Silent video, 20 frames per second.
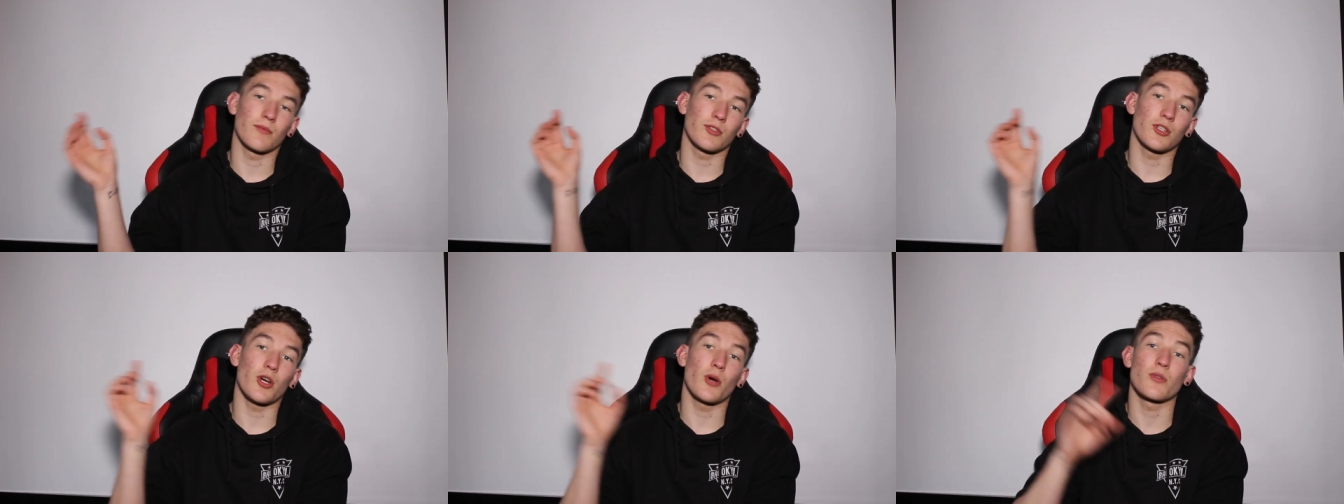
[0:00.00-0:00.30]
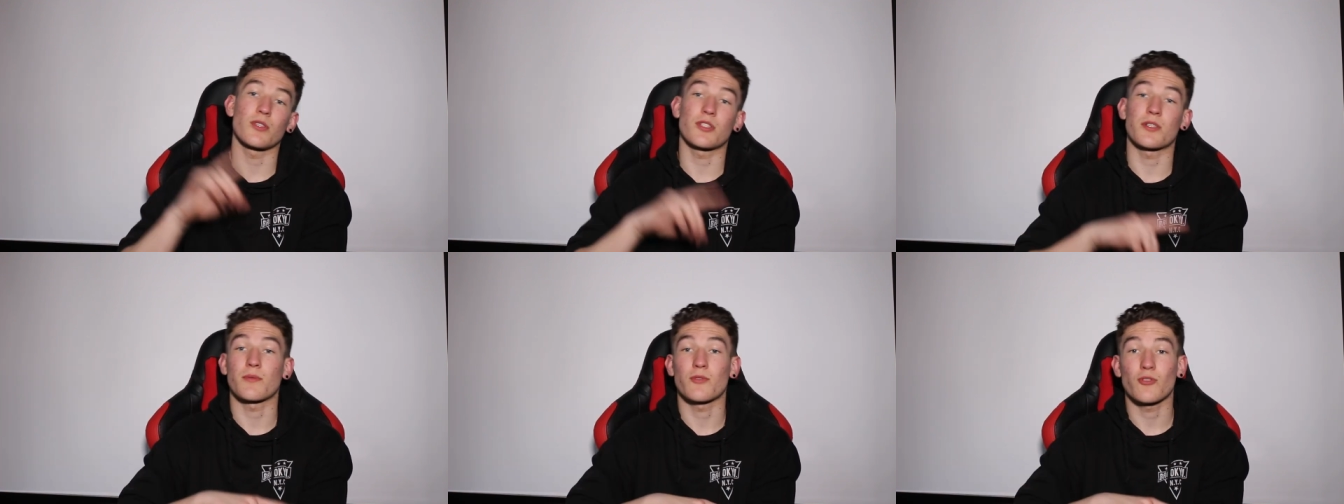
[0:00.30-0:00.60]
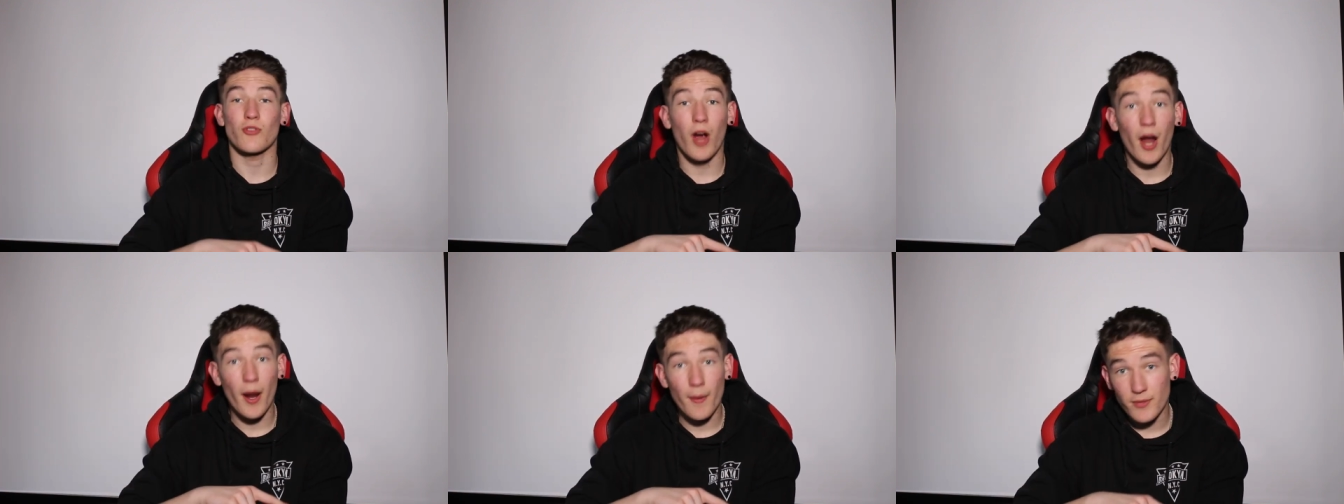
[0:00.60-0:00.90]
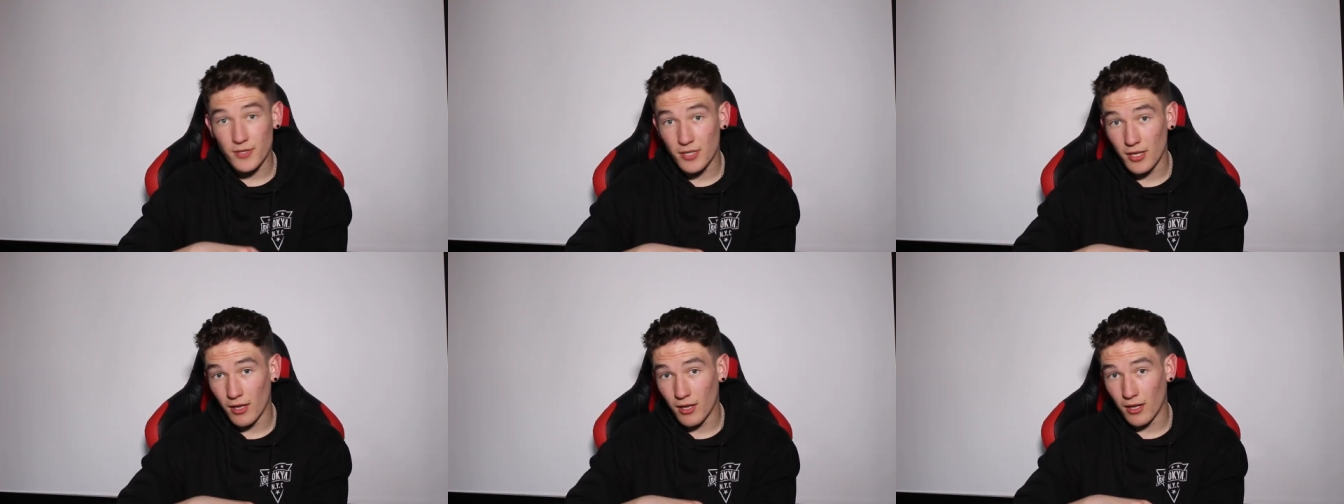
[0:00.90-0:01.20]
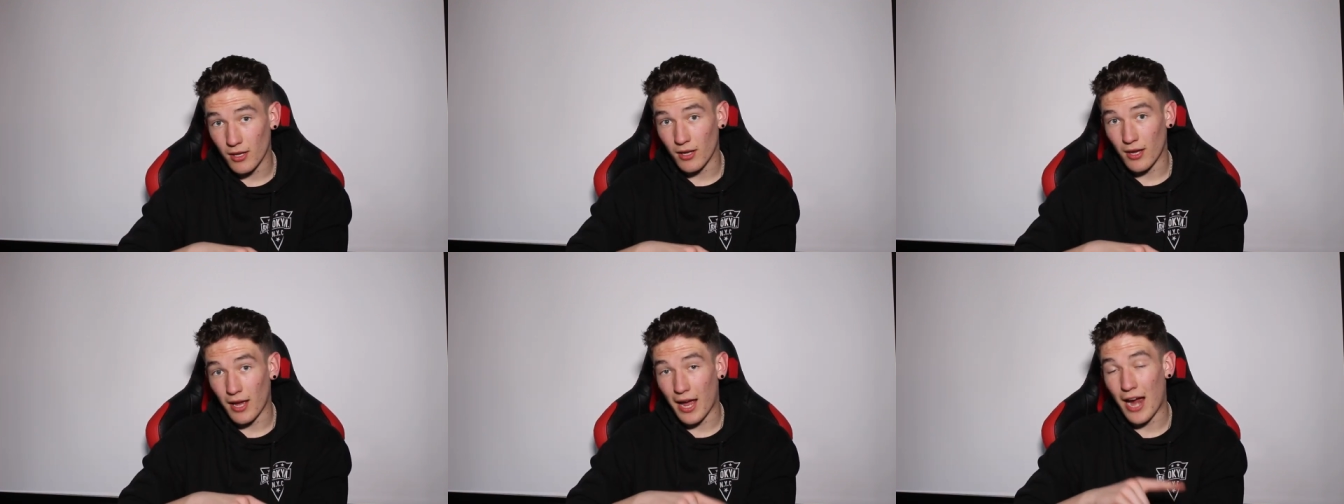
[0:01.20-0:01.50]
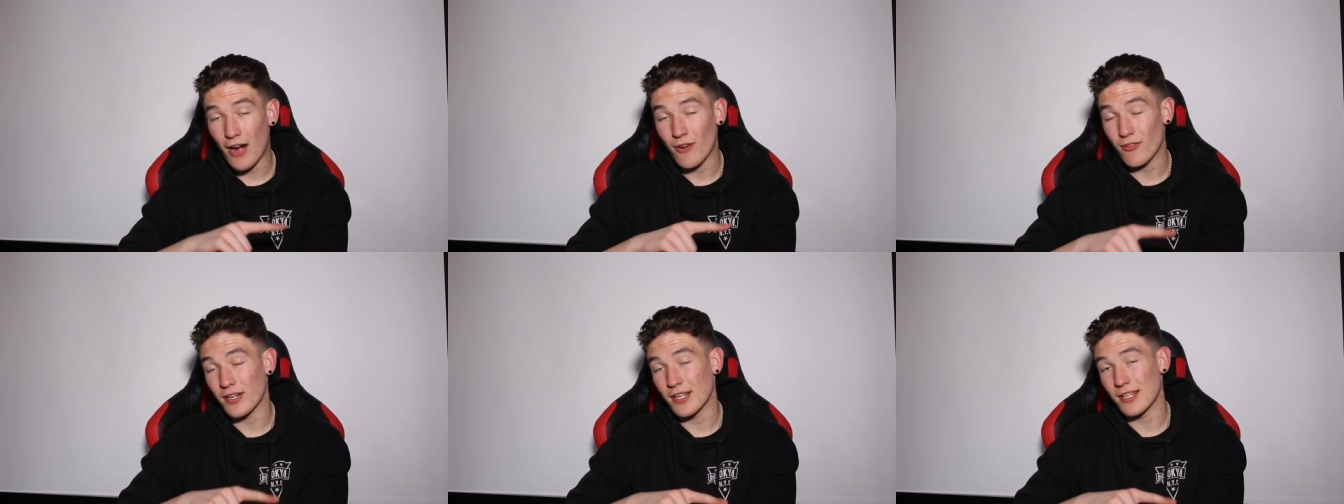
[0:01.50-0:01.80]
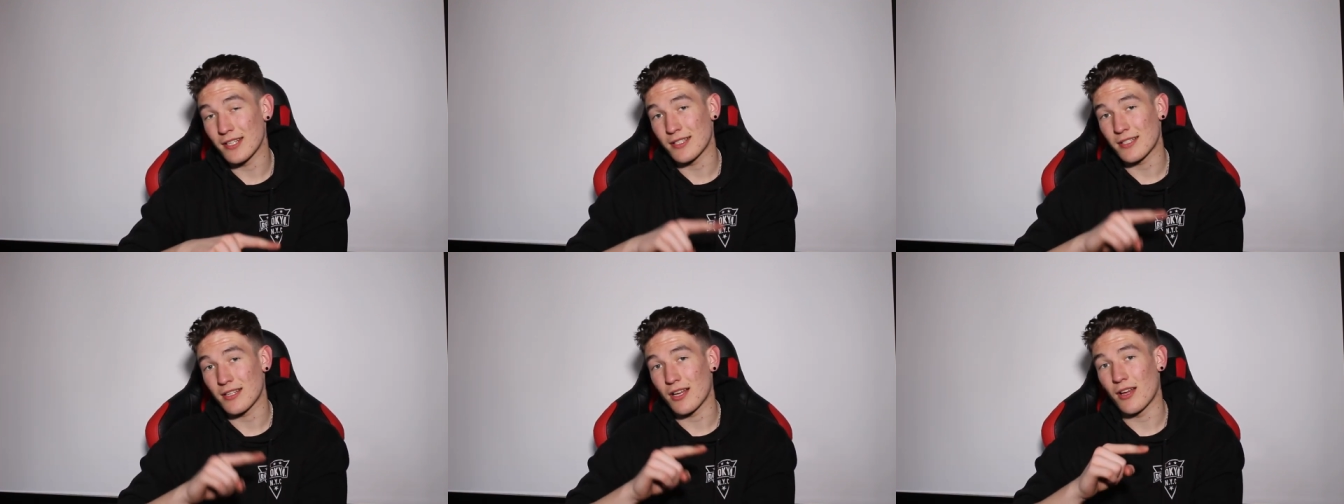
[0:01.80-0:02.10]
go and subscribe to
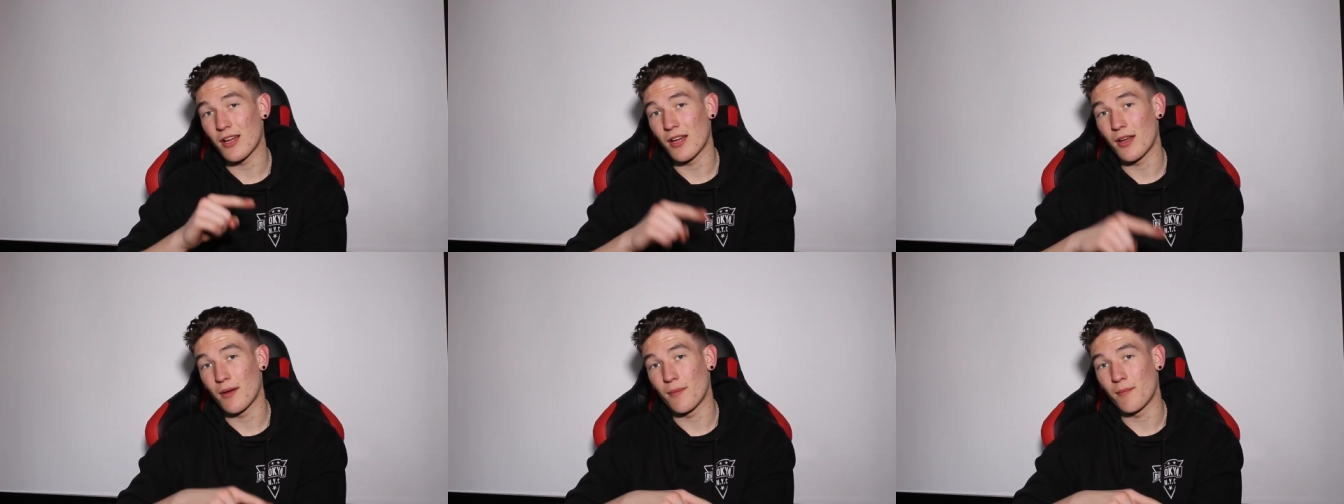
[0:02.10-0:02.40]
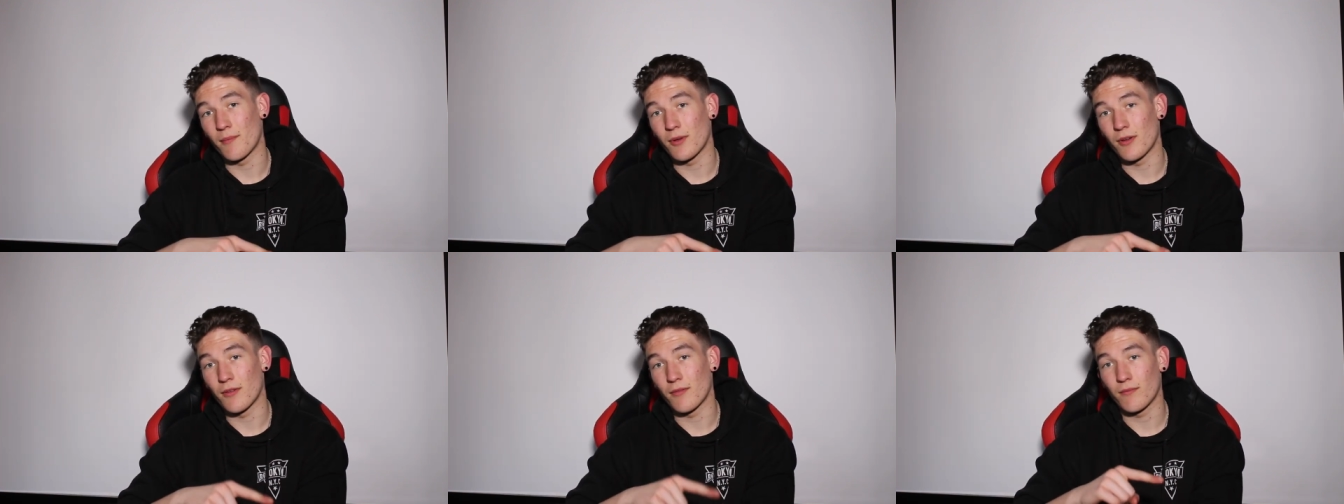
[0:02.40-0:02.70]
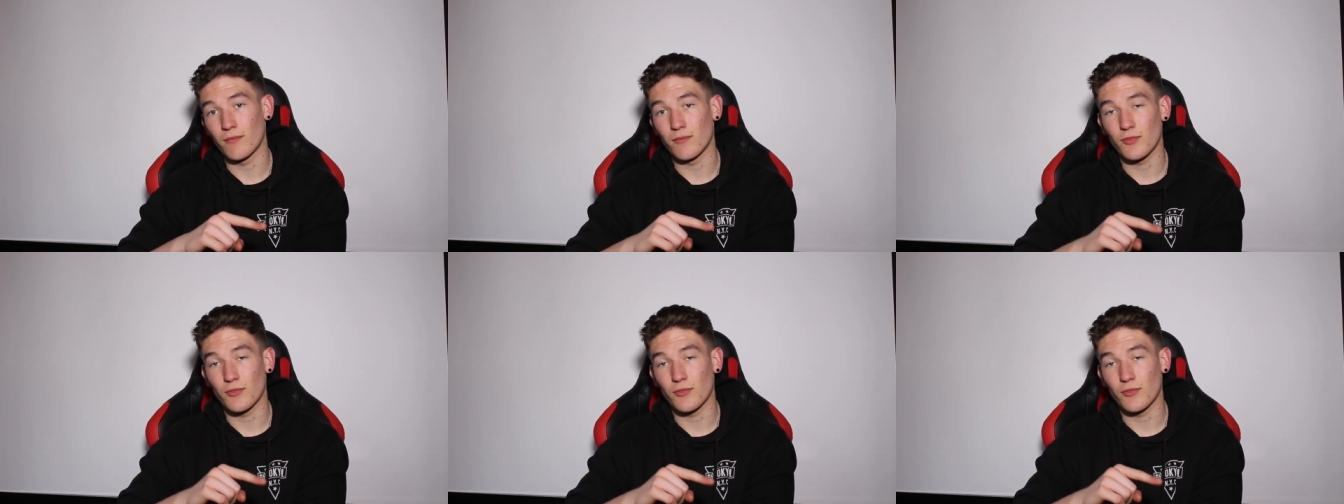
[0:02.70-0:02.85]
Harry's um,